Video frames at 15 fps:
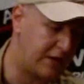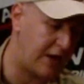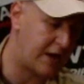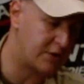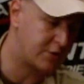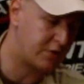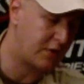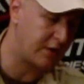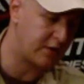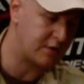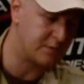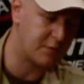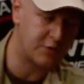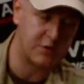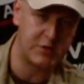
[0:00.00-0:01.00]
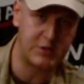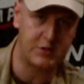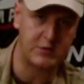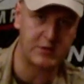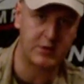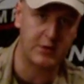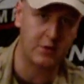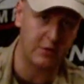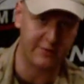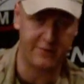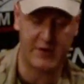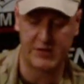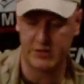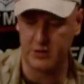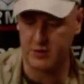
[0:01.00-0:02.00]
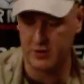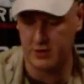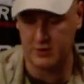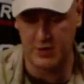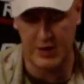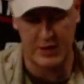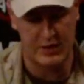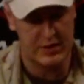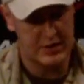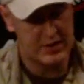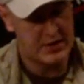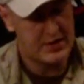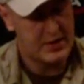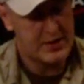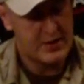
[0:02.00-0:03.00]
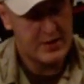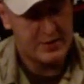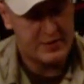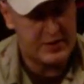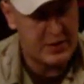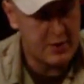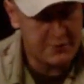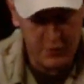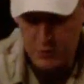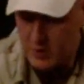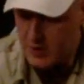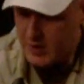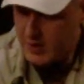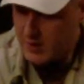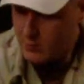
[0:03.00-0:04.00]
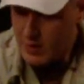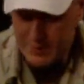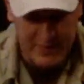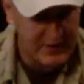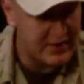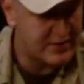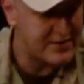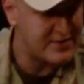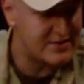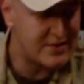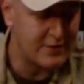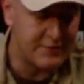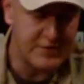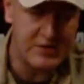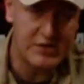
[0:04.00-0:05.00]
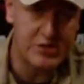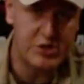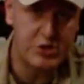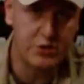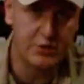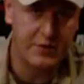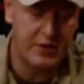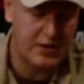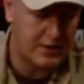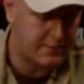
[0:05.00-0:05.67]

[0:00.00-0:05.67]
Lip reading: the extra length is mostly due to the longer flash hider that you get. The overall weapon length itself is actually shorter